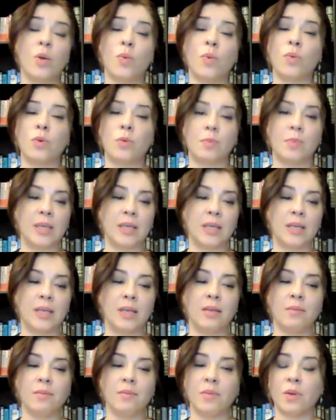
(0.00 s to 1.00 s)
will
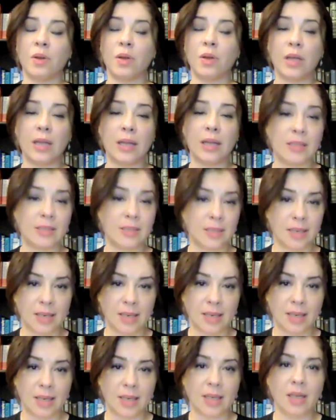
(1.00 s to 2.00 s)
be
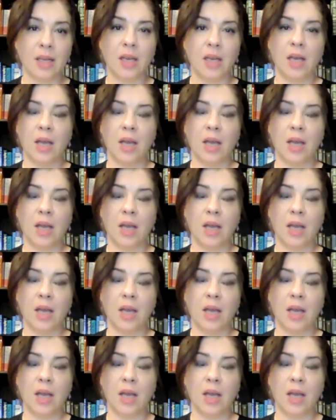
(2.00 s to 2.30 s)
easily